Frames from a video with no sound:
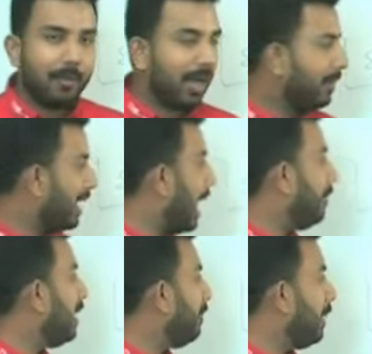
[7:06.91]
Pathman, how
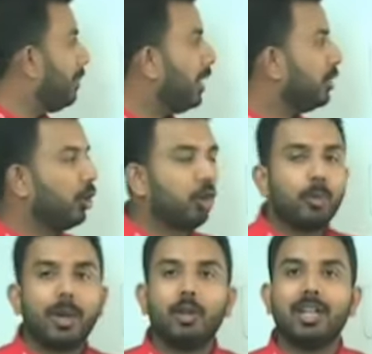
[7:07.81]
many people in your
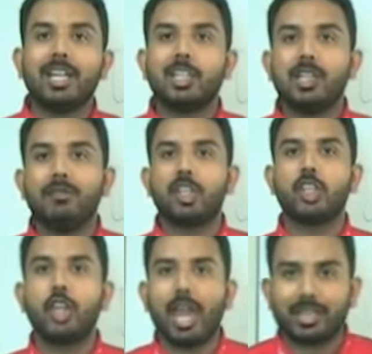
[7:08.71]
group are going to achieve a
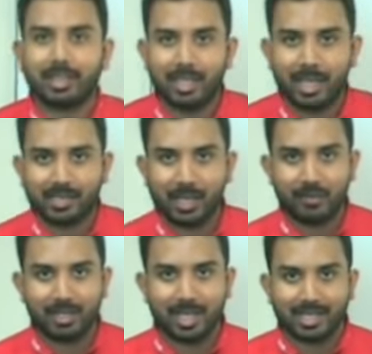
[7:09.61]
check the next
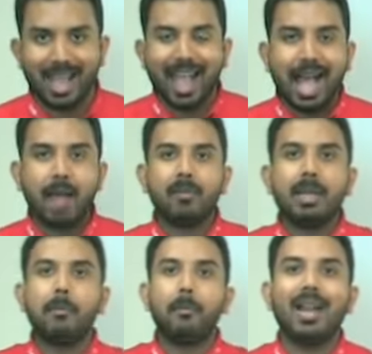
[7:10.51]
7 days? How
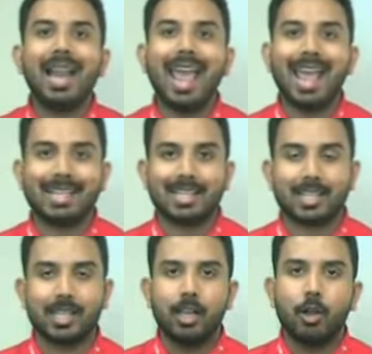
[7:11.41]
many plans
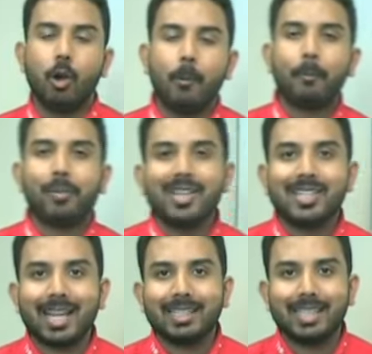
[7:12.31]
or
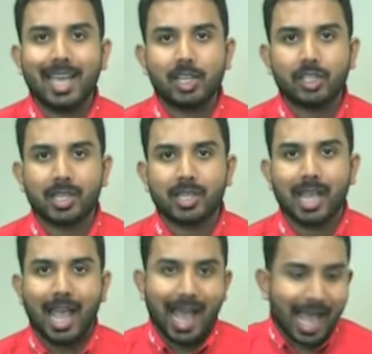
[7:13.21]
presentations
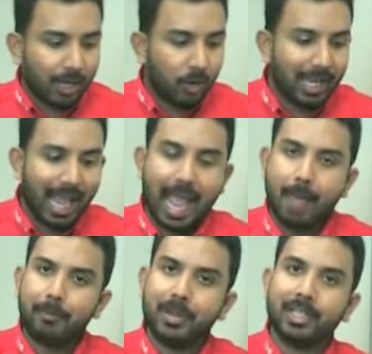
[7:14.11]
are going to
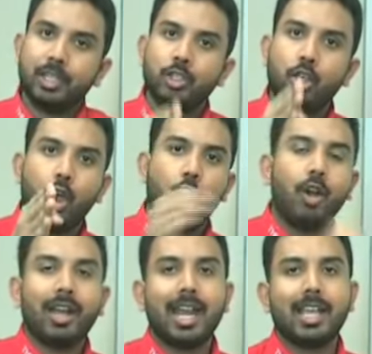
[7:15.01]
happen in your
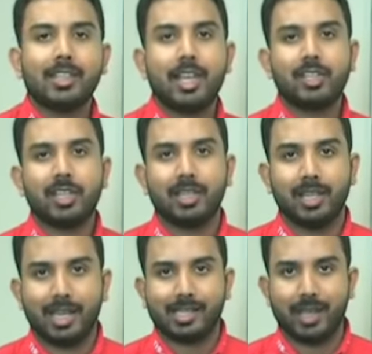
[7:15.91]
organization the
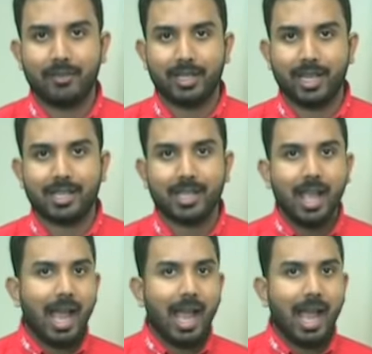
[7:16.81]
next 7 days?